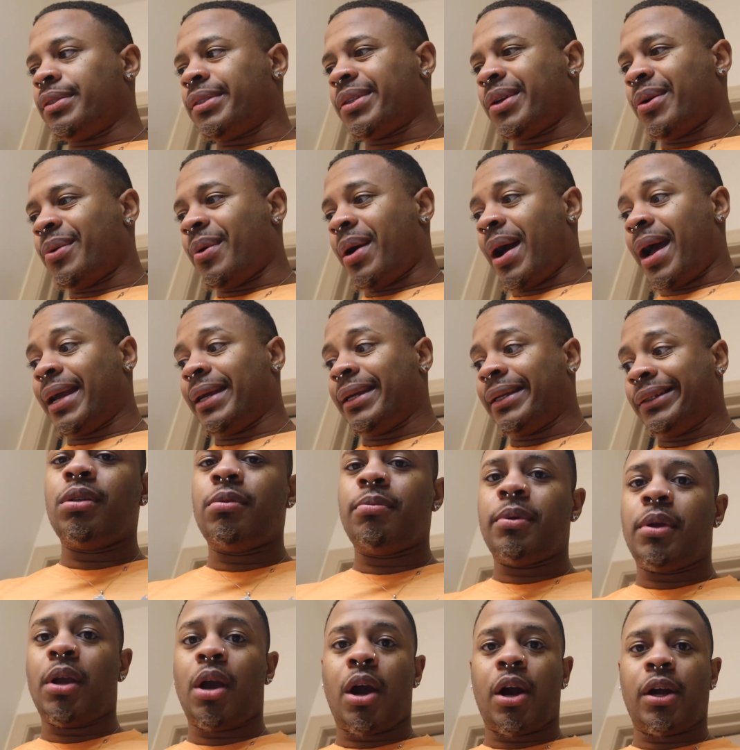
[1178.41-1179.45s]
so
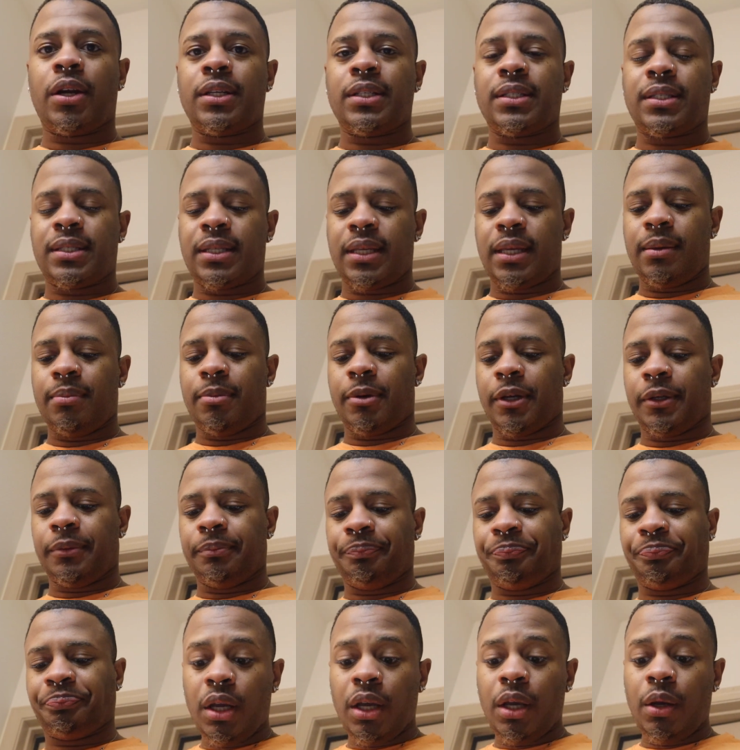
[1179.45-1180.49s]
it'd be hard to see, but
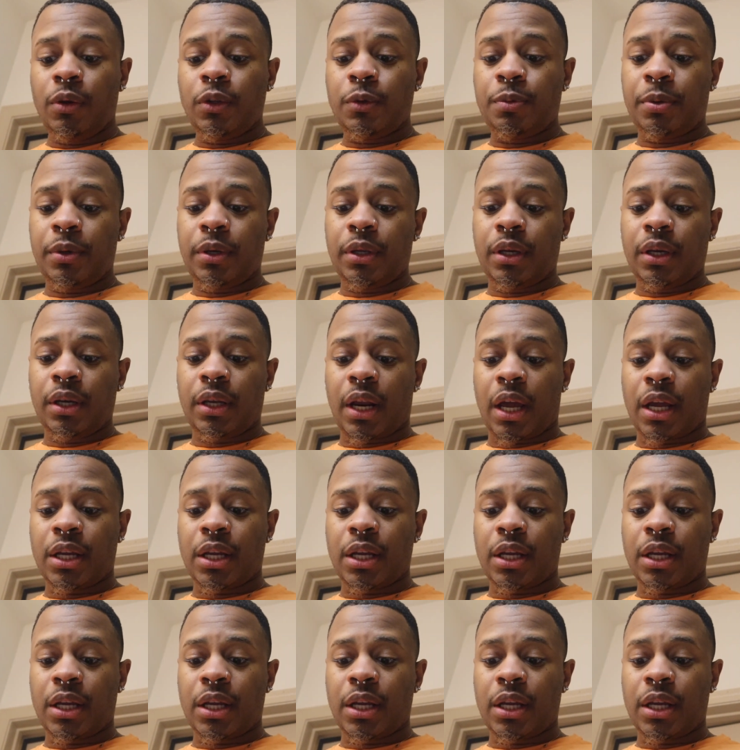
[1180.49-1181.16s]
it was pretty good.